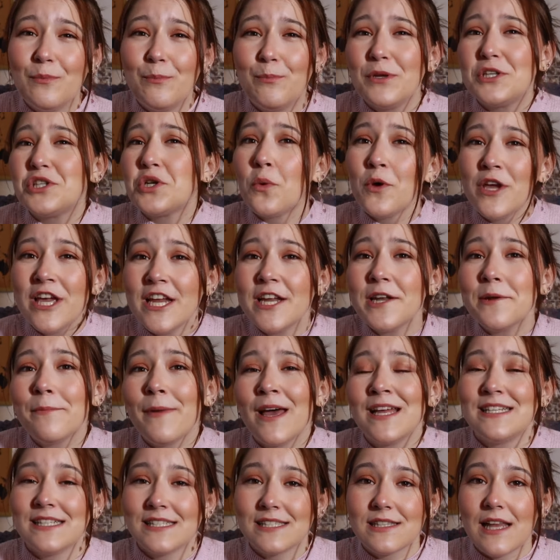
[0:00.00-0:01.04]
between
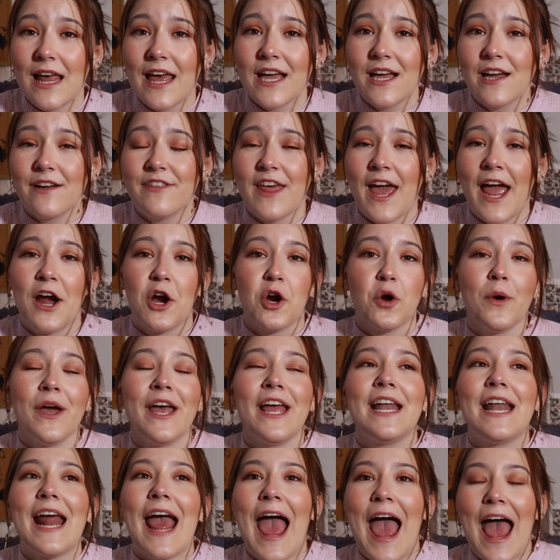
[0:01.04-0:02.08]
my dislike of the
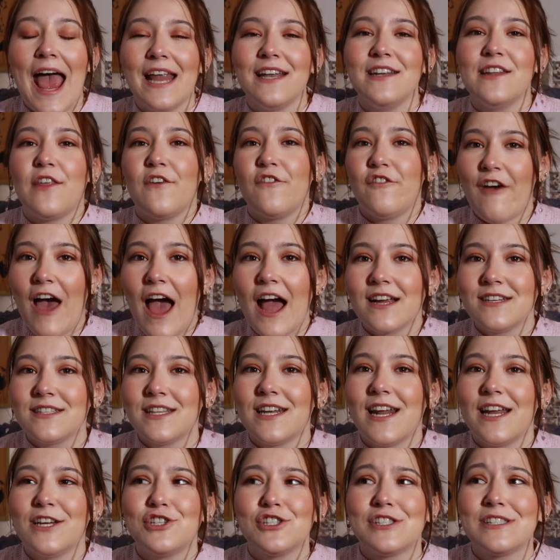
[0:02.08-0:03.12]
heroine and the fact
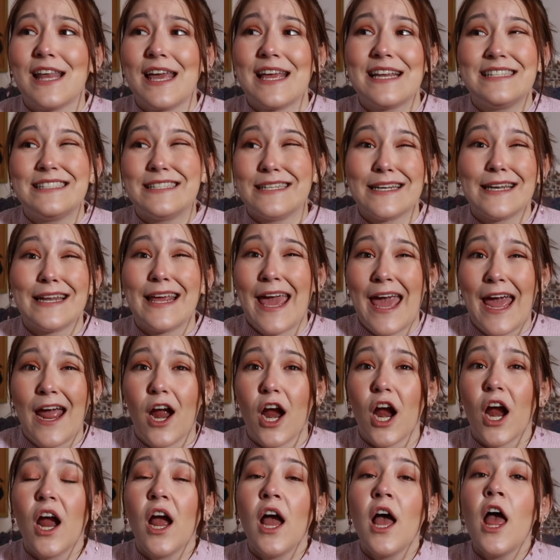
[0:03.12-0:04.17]
that I just like didn't
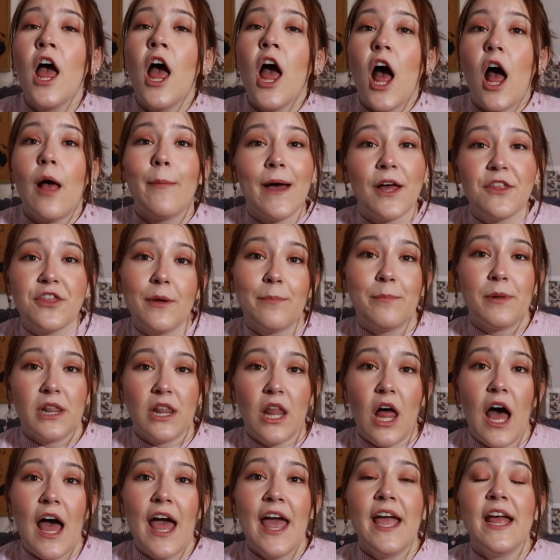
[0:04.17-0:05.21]
care about the
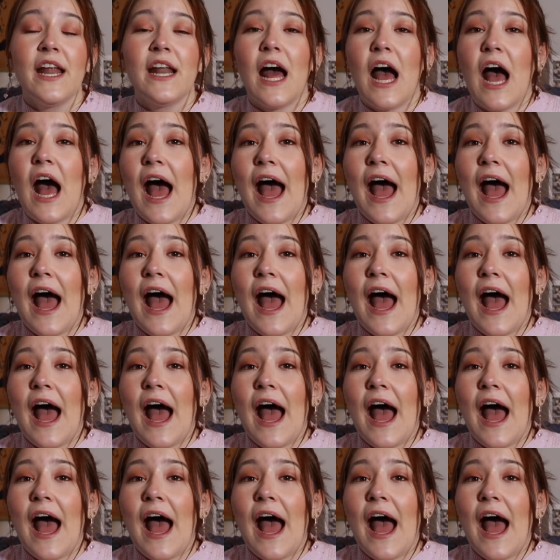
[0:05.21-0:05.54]
plot,